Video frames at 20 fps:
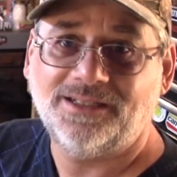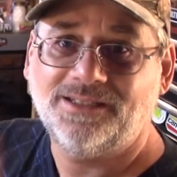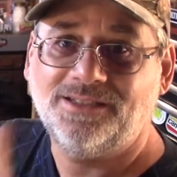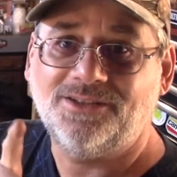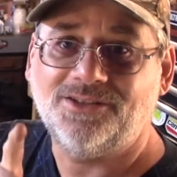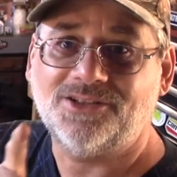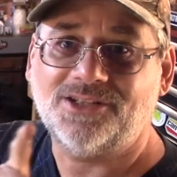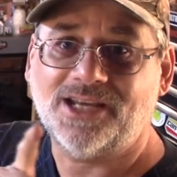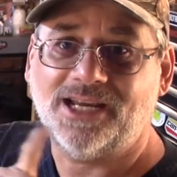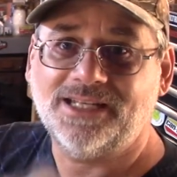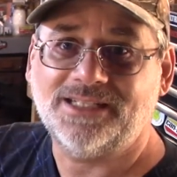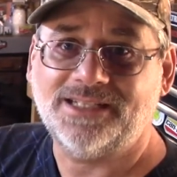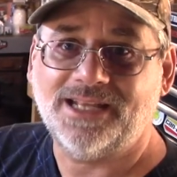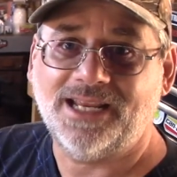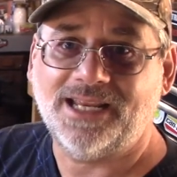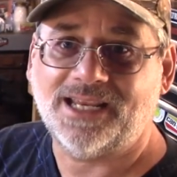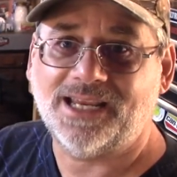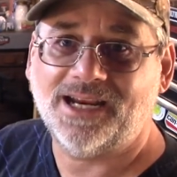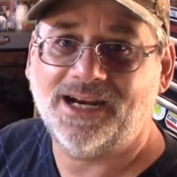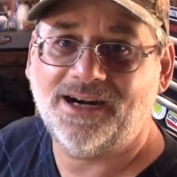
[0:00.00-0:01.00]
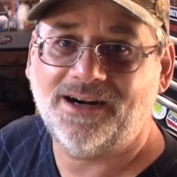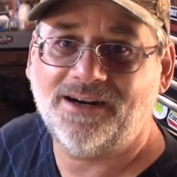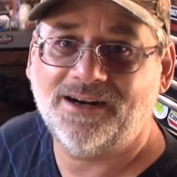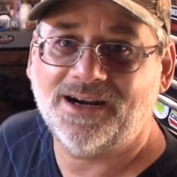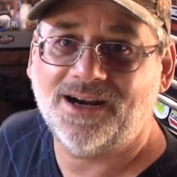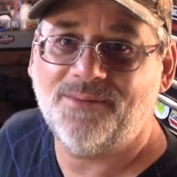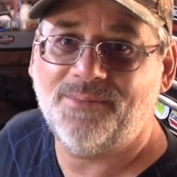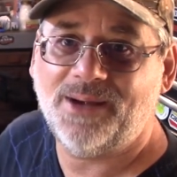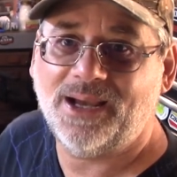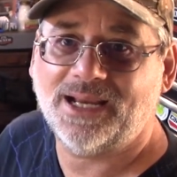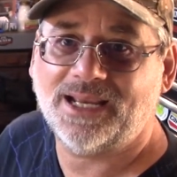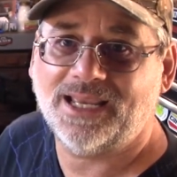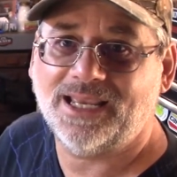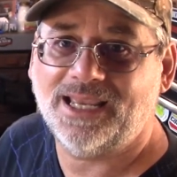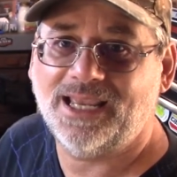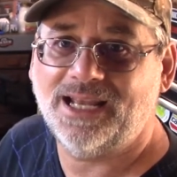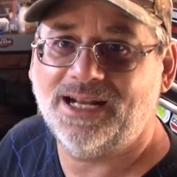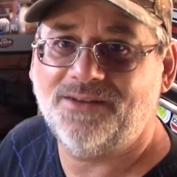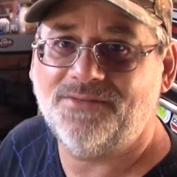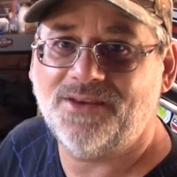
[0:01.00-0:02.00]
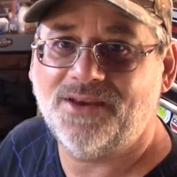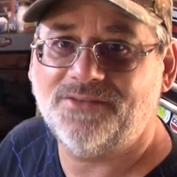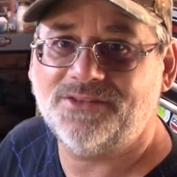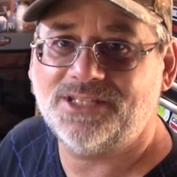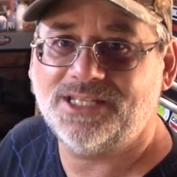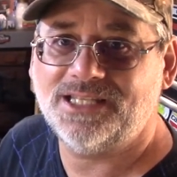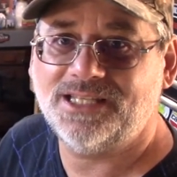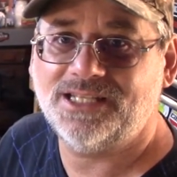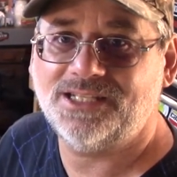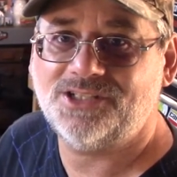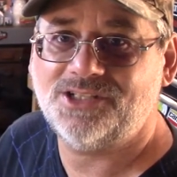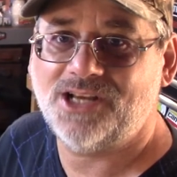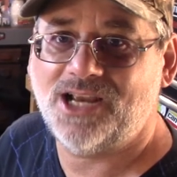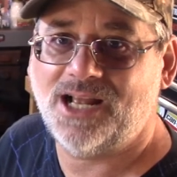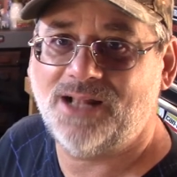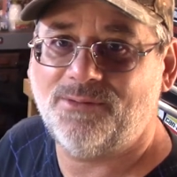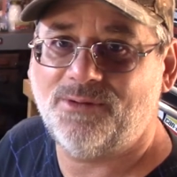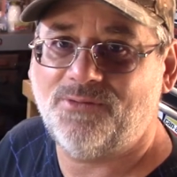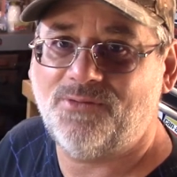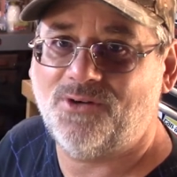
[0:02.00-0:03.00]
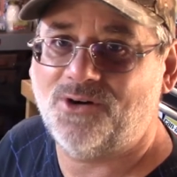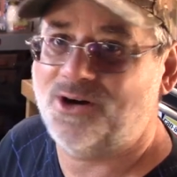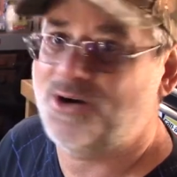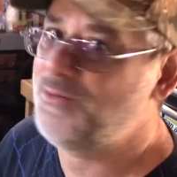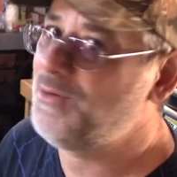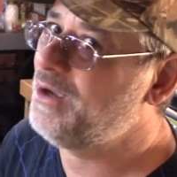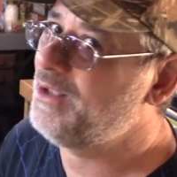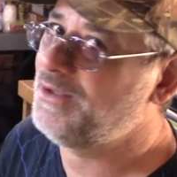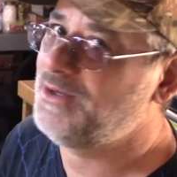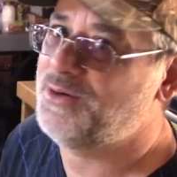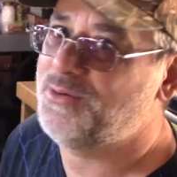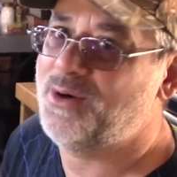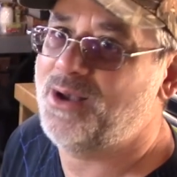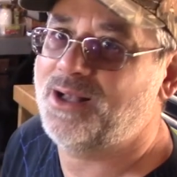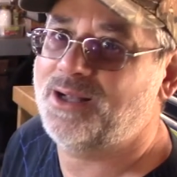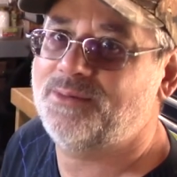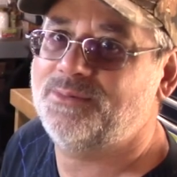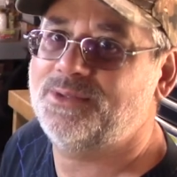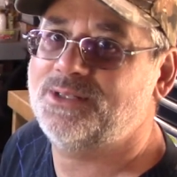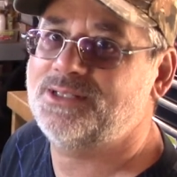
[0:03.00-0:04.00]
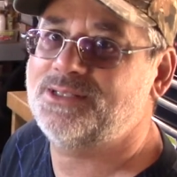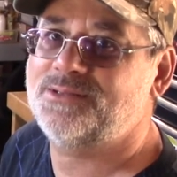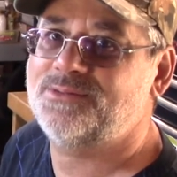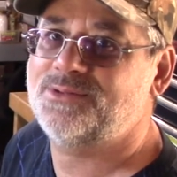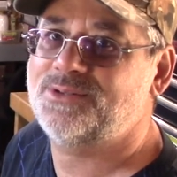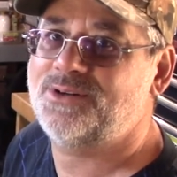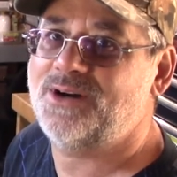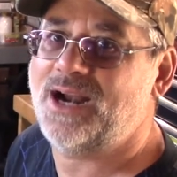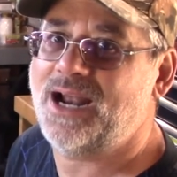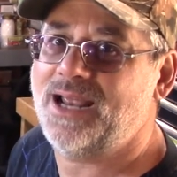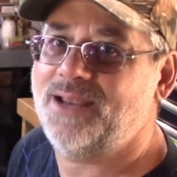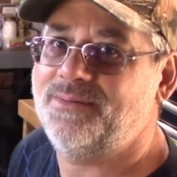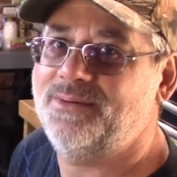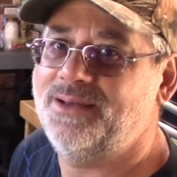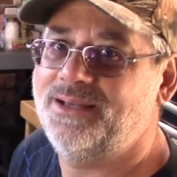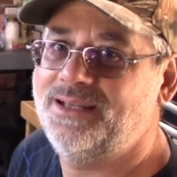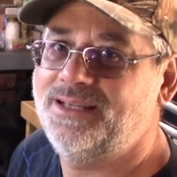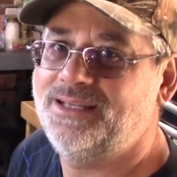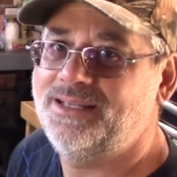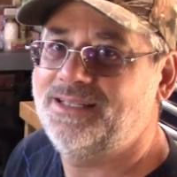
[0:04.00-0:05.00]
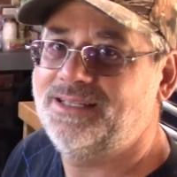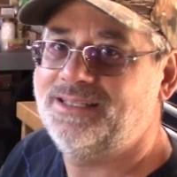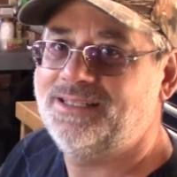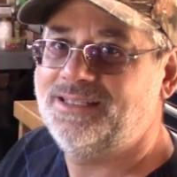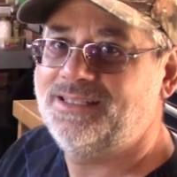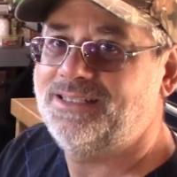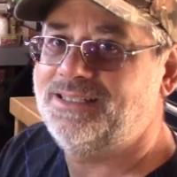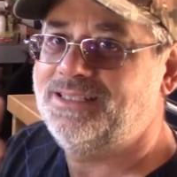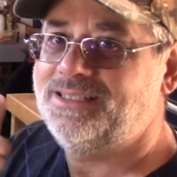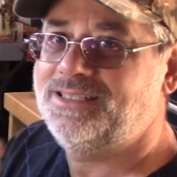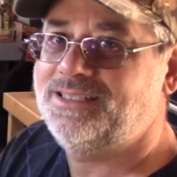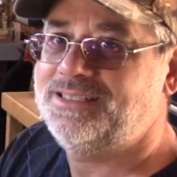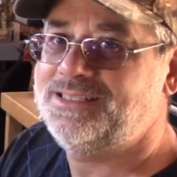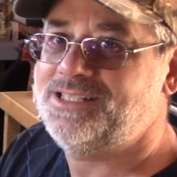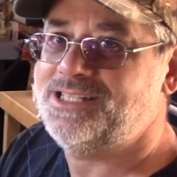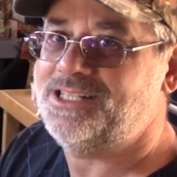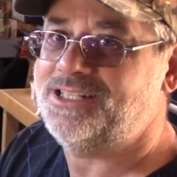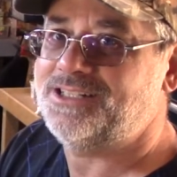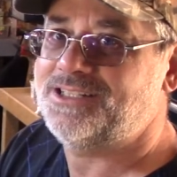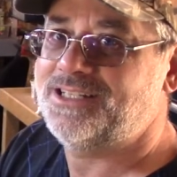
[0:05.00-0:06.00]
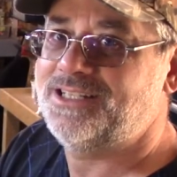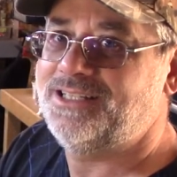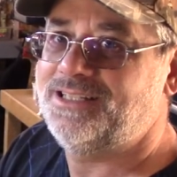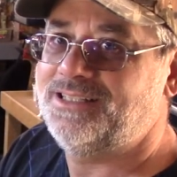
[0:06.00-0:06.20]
You guys take care. Come back again. If you haven't seen this channel before, well, you're welcome to subscribe. Cheers.